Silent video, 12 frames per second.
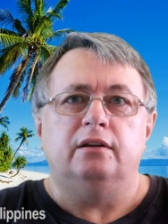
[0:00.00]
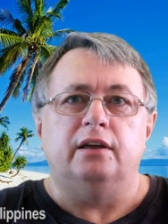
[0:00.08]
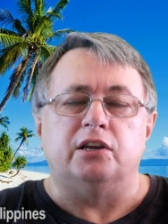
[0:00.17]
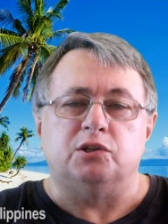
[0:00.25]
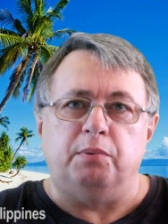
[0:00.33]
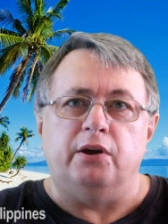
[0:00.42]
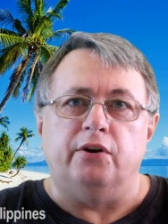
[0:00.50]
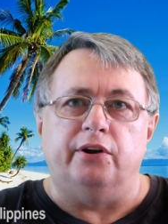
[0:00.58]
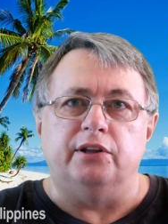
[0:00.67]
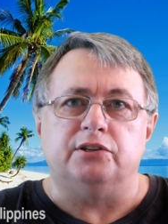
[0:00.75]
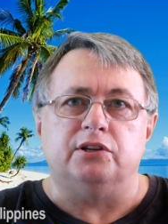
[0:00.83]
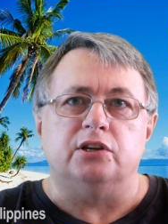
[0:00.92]

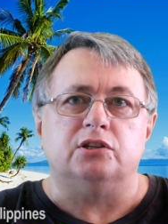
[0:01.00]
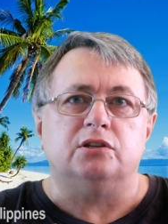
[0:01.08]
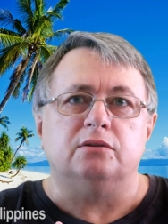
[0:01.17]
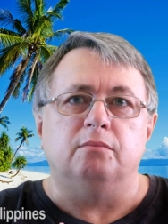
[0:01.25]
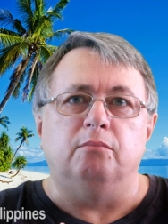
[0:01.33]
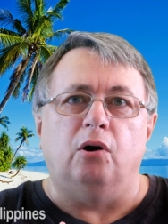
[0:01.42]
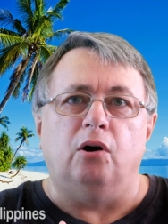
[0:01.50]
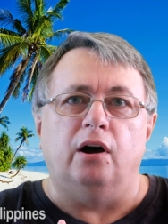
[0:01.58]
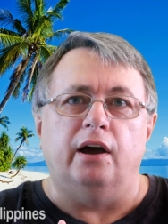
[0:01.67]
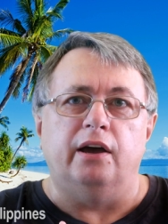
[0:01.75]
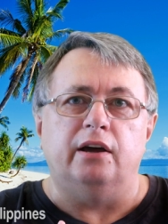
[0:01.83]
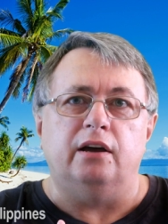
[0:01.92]
experiences,
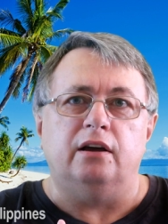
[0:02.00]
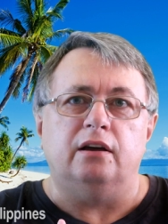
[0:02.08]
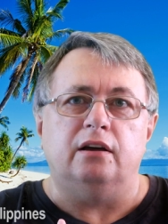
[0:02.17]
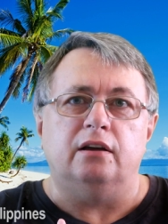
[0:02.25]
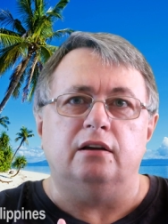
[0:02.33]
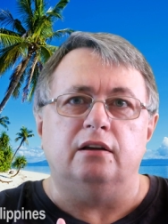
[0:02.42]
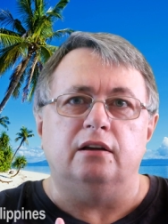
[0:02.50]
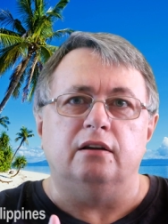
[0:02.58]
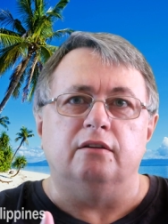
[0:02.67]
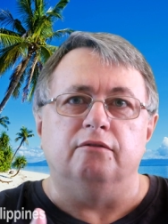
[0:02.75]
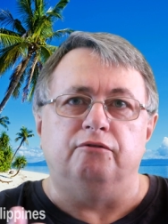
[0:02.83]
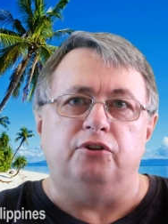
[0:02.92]
my
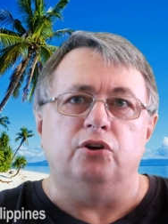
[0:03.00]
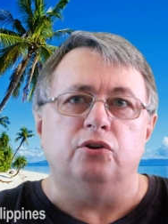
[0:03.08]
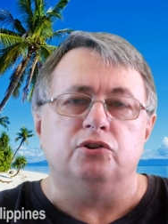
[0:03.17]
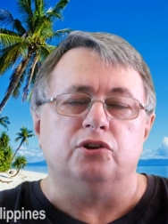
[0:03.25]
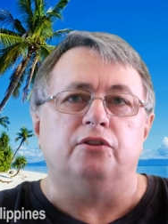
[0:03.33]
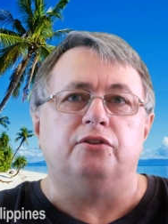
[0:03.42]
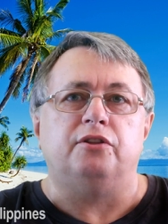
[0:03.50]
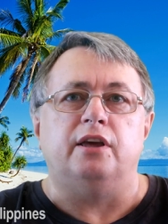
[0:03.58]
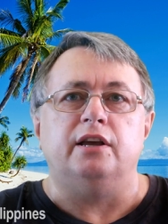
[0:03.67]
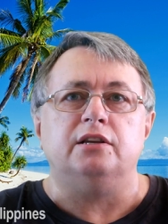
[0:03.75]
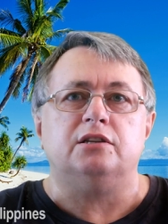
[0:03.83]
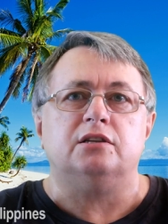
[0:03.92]
views on
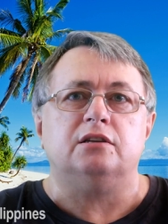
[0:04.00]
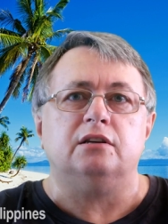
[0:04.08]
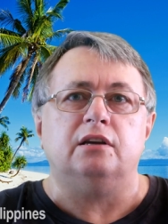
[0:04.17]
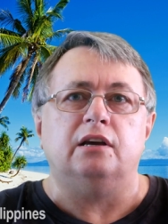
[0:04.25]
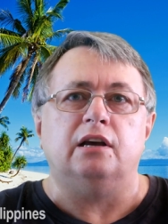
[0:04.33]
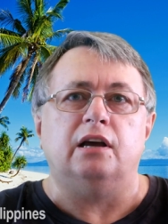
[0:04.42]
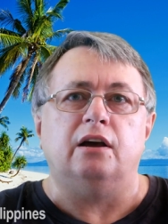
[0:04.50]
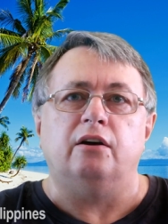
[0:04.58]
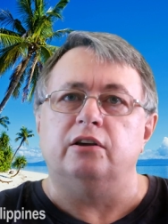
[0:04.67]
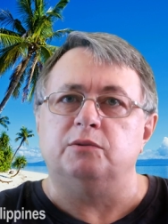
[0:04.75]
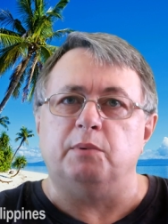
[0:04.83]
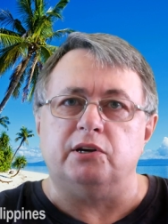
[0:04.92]
things,
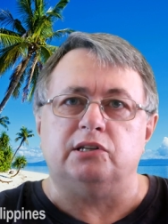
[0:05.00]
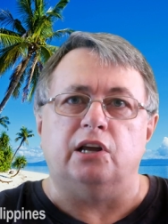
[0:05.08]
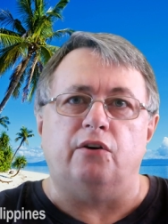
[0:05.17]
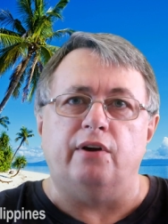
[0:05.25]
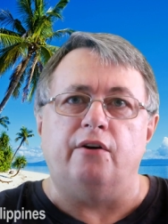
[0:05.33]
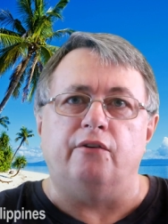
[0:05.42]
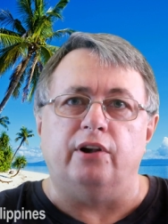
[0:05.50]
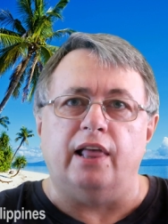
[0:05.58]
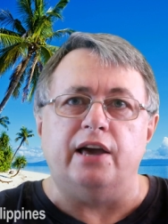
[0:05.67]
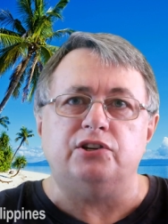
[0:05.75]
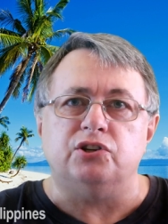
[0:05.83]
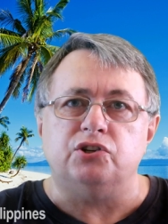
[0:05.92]
especially around
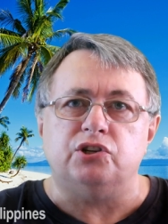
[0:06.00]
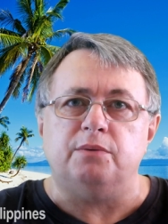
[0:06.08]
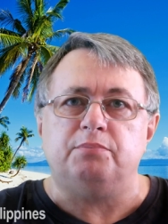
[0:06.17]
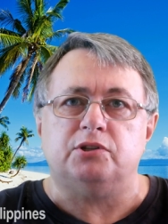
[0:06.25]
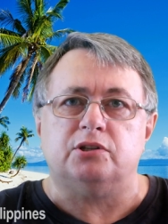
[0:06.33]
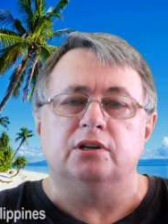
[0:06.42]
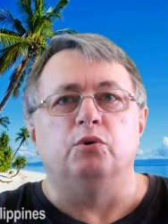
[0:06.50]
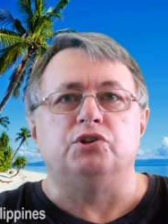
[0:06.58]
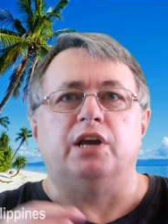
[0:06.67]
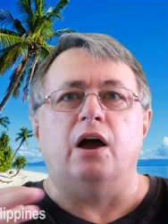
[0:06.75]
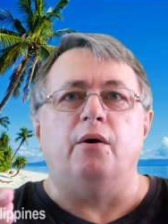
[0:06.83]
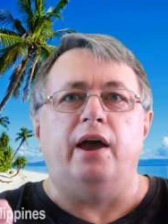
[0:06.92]
relationships,
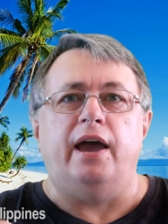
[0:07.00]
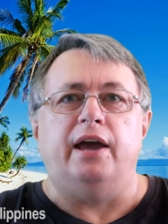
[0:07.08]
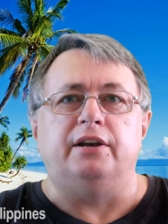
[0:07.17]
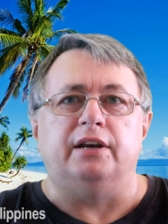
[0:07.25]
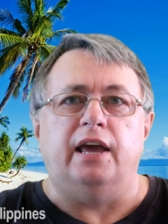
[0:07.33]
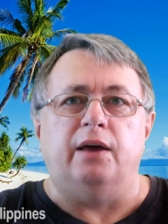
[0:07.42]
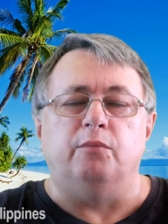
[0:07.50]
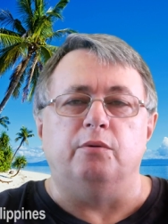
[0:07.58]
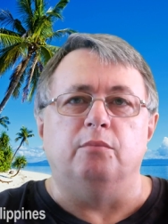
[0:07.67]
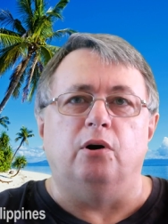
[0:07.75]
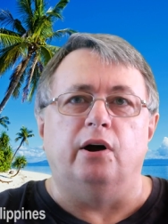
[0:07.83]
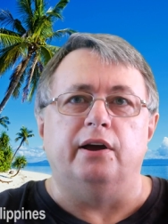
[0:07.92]
which go hand in hand
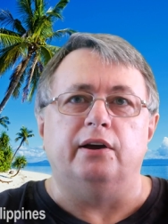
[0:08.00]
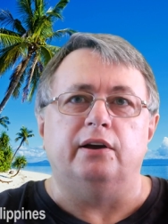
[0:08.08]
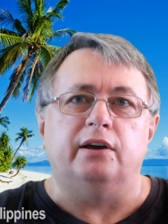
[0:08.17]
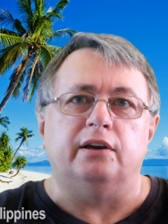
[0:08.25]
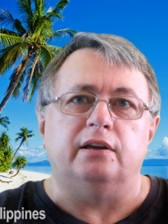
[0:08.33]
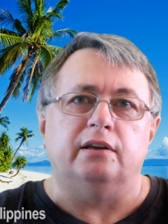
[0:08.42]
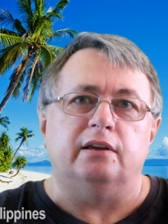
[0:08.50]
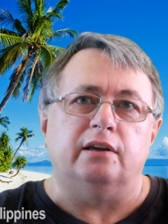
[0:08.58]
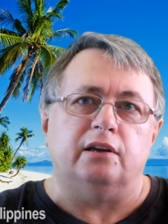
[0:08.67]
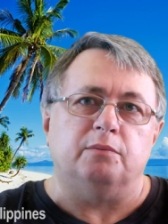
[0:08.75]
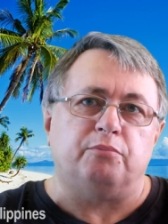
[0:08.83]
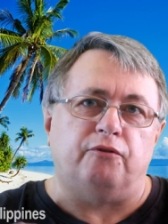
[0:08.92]
with my
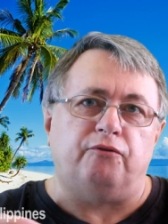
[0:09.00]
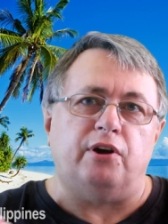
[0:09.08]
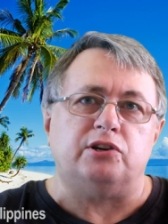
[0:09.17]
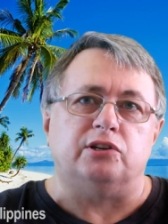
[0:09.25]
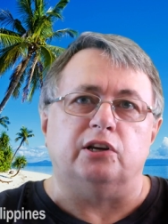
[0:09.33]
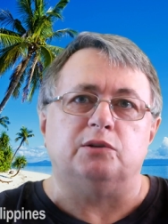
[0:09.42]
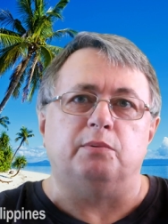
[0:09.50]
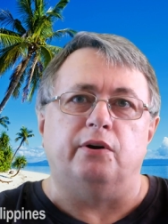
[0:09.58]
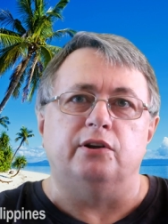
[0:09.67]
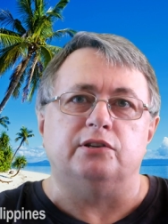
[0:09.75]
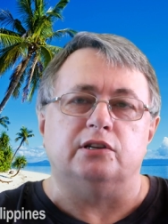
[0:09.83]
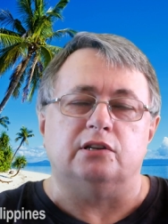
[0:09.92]
professional
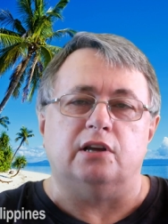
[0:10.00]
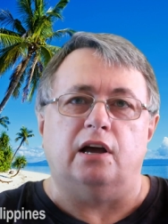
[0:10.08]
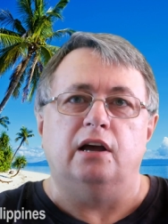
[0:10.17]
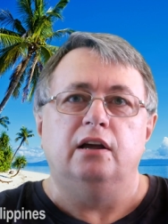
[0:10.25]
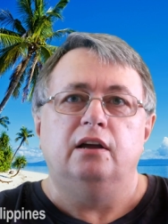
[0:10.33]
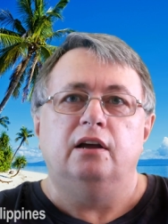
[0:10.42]
experience as a